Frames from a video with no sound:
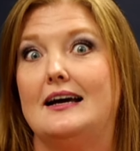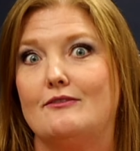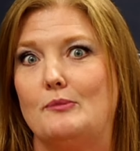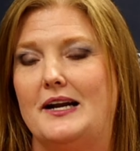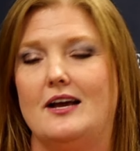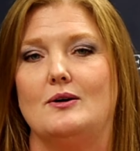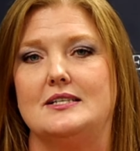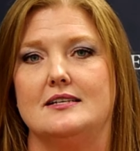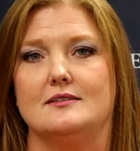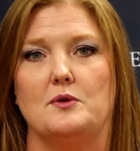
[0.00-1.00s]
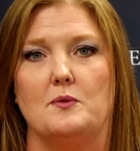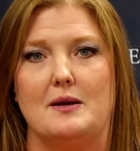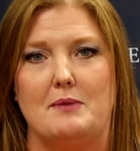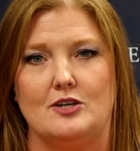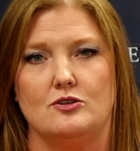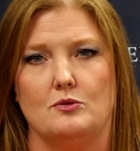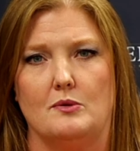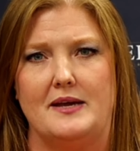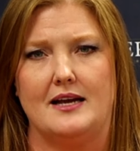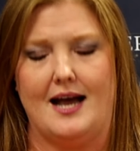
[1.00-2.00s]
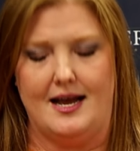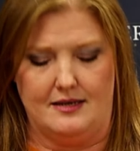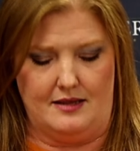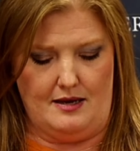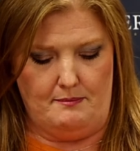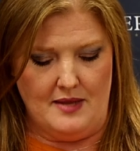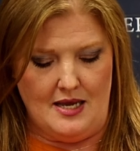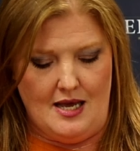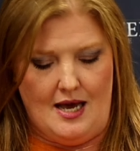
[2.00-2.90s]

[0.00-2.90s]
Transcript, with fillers: Not everybody always is, and we want to make sure that we're being kind to them.